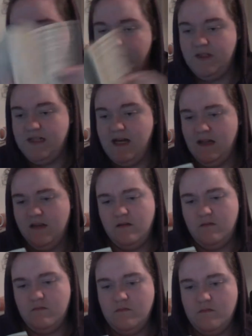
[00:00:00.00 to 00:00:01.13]
Italian?
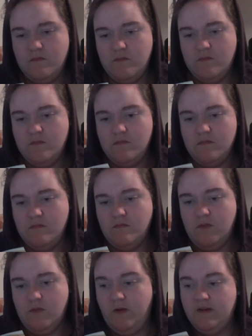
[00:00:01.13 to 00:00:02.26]

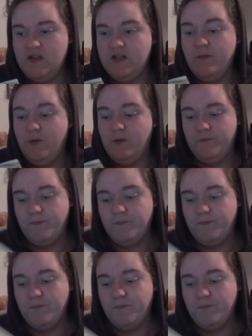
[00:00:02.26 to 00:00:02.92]
No, that's German.